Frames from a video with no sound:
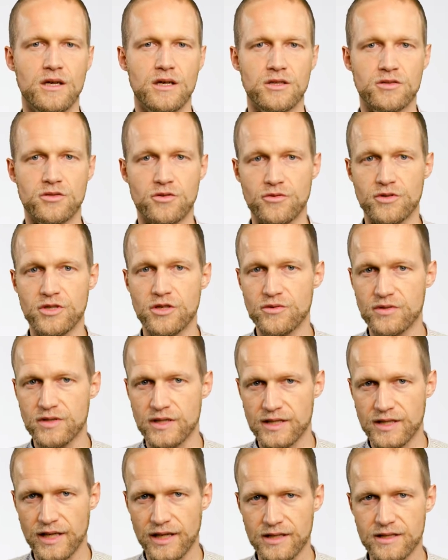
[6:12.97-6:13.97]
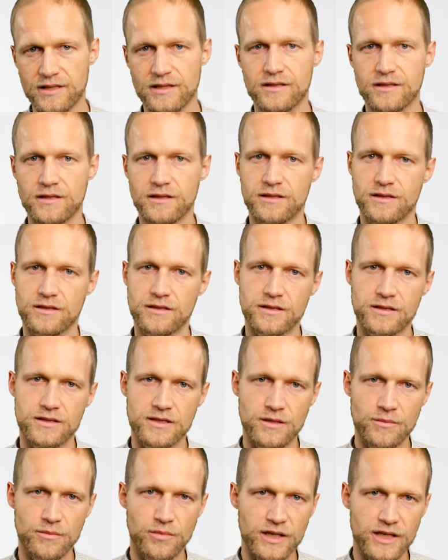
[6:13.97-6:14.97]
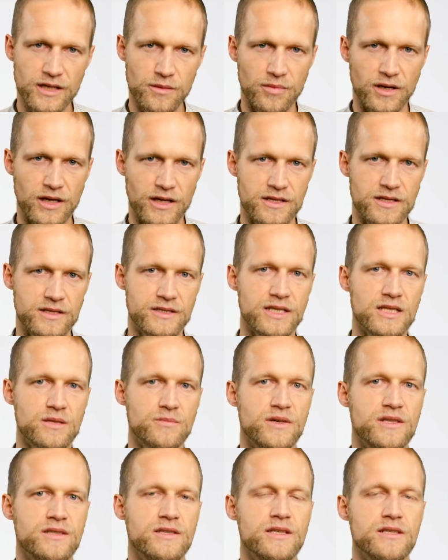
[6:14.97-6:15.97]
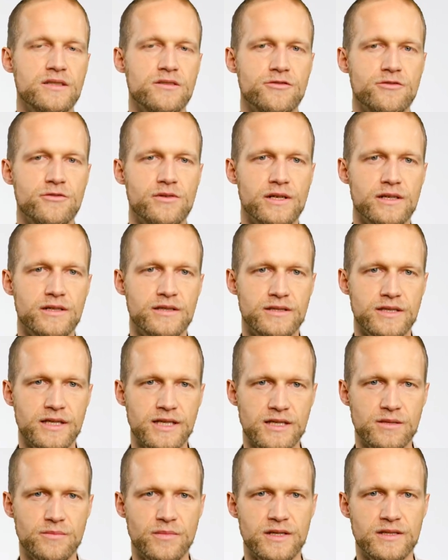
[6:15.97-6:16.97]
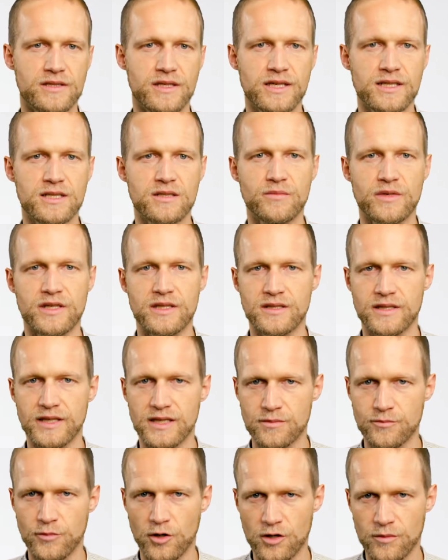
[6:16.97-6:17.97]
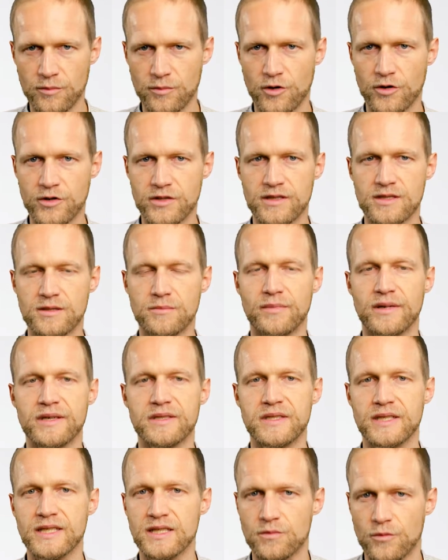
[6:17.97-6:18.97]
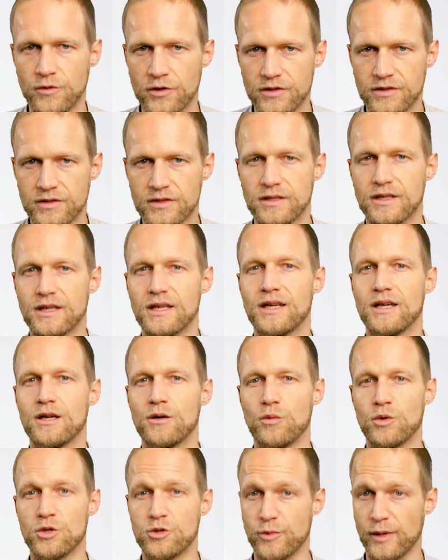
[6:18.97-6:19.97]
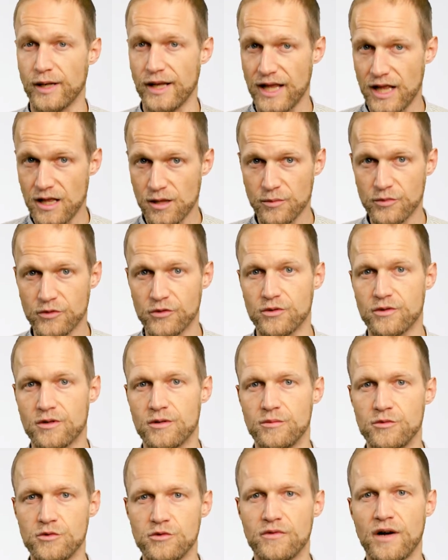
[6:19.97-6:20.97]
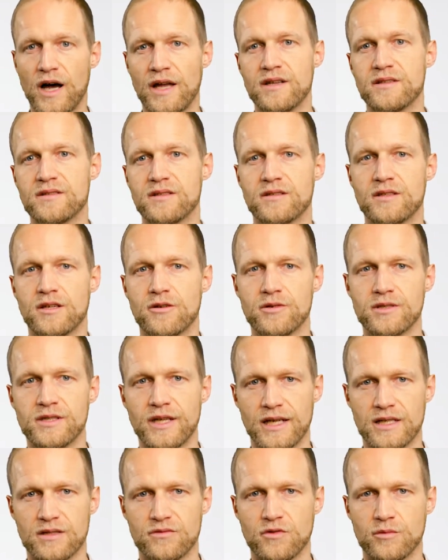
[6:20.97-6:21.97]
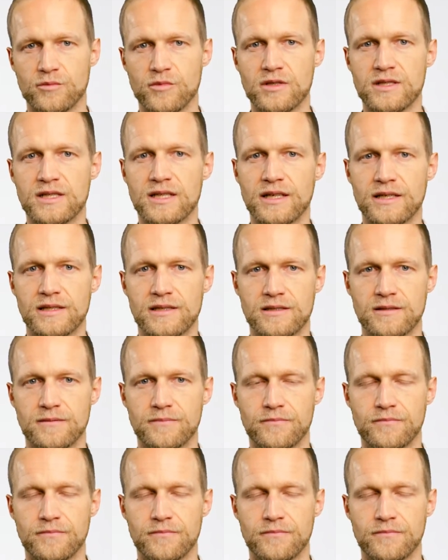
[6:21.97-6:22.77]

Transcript: To reduce the text, simply apply the 6x6 rule. 6x6 means 6 bullet points by 6 words, which will help to remove unnecessary text from your slides.